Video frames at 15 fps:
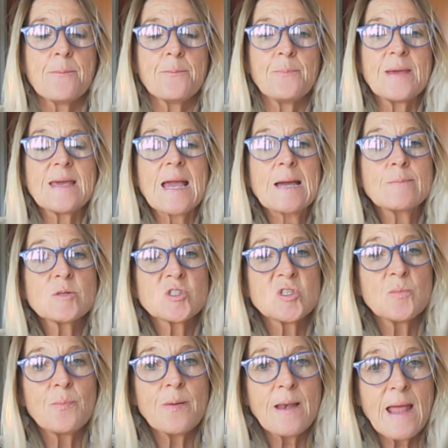being able
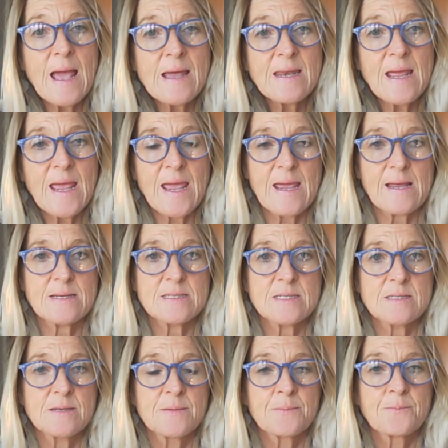to plan ahead,
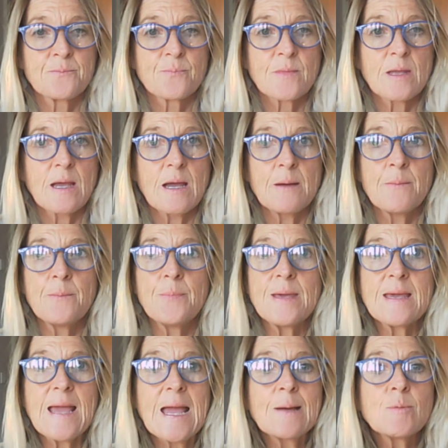
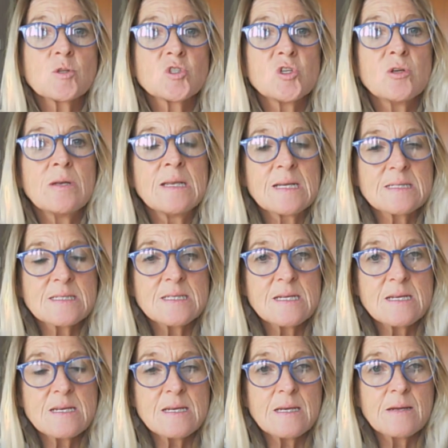being able to
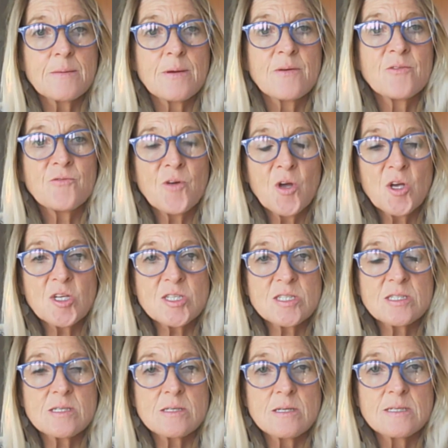listen
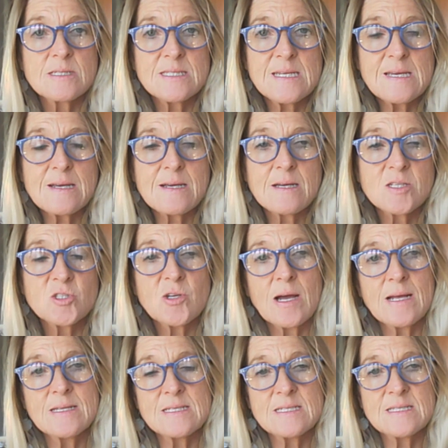first, seek to
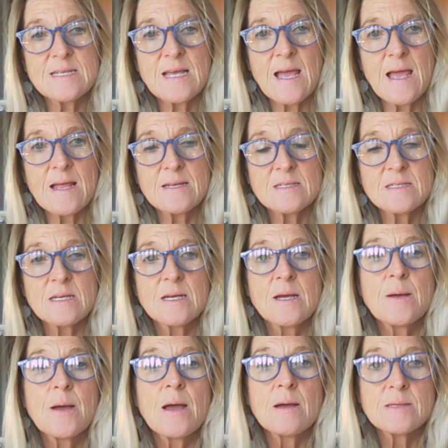understand,
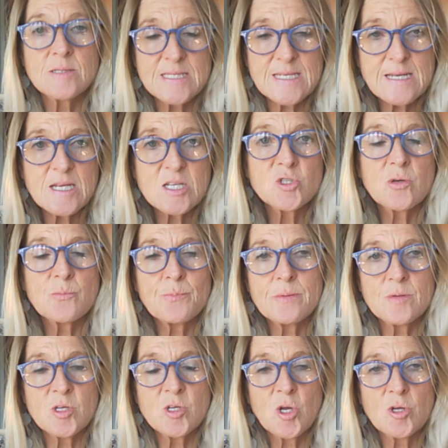
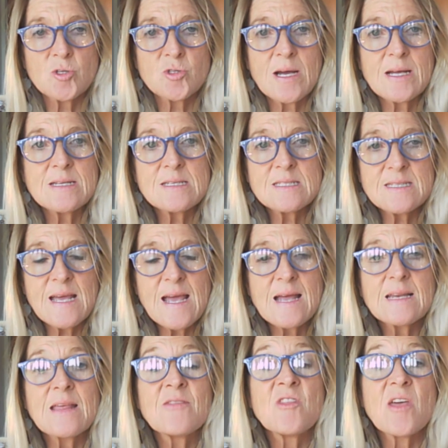to
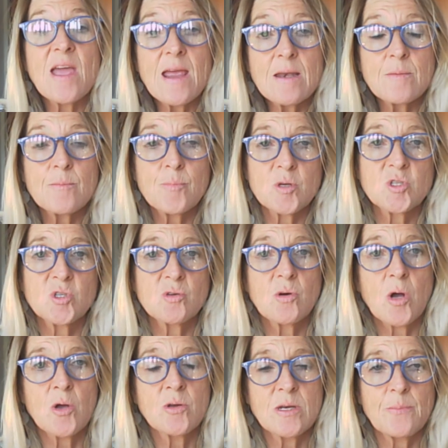understand and then put
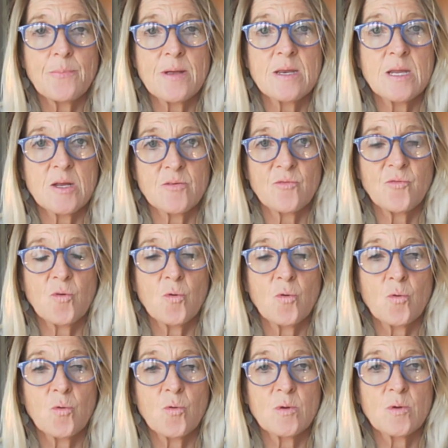your own opinion
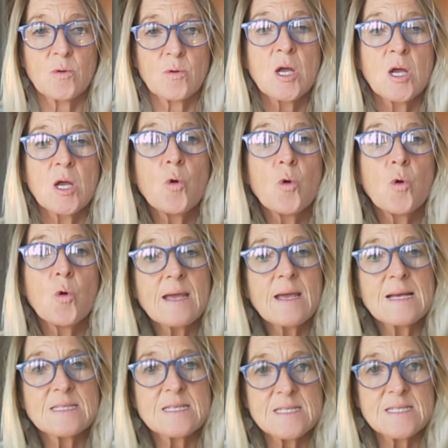forward, working
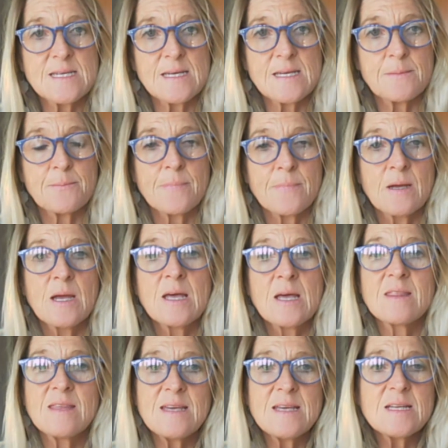as a team.
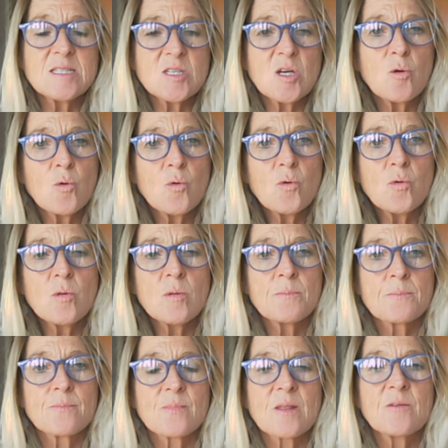These are
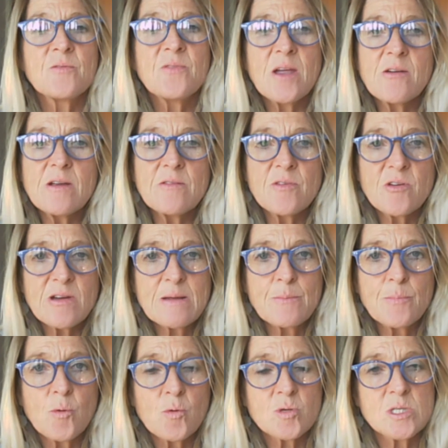all very, very
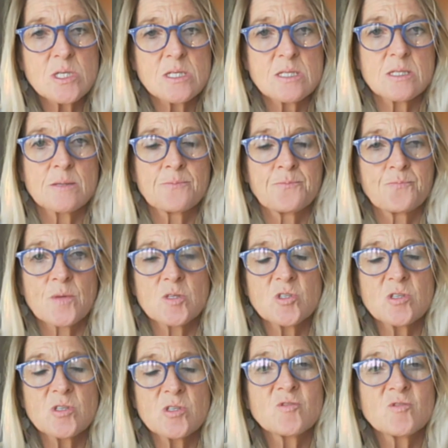important
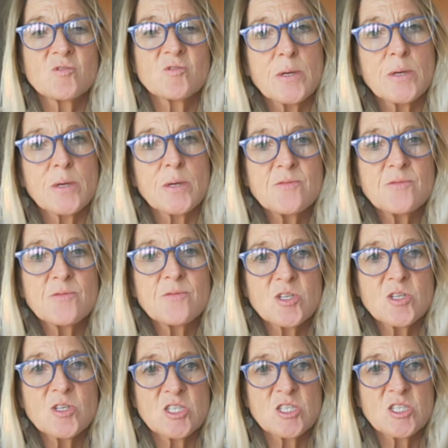sort of 21st
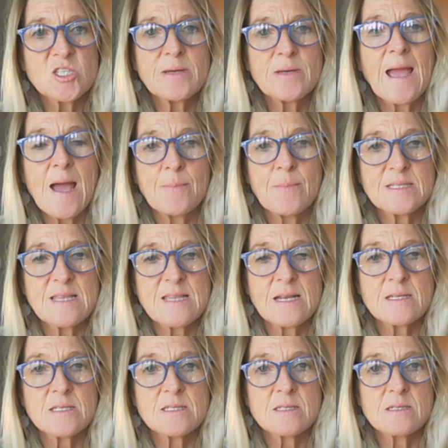century habits
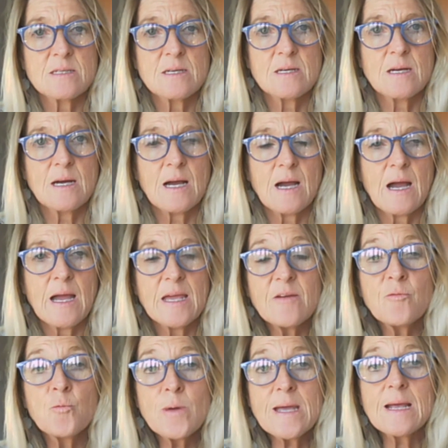that
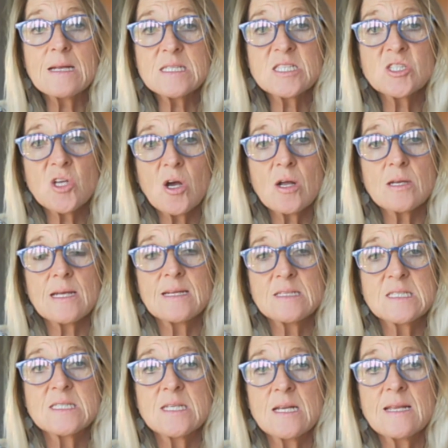if we can start
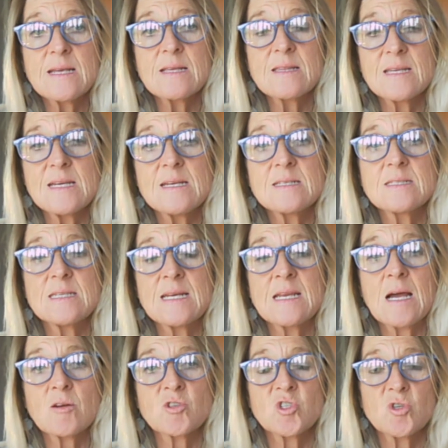instilling these in
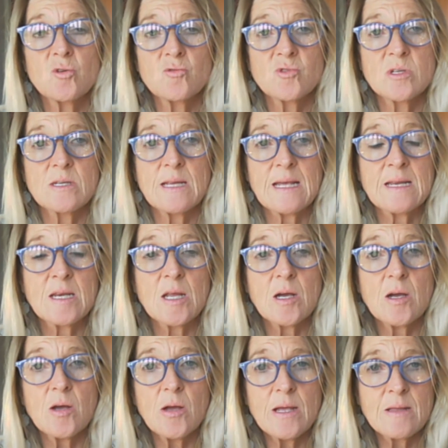our children
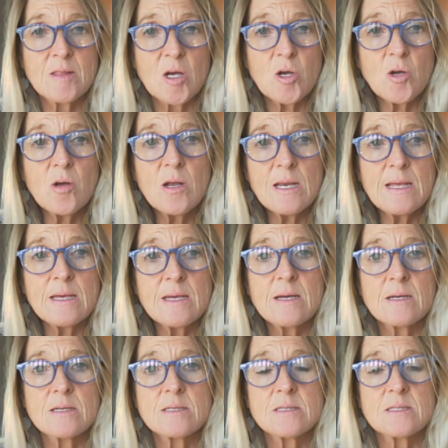in the early
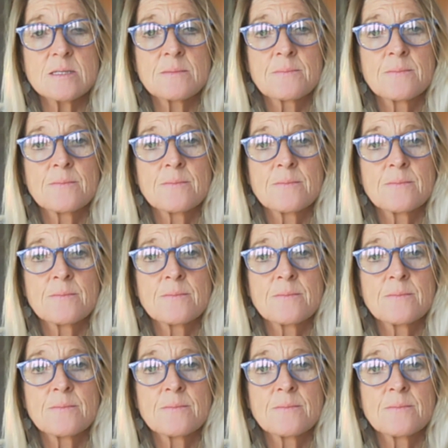years,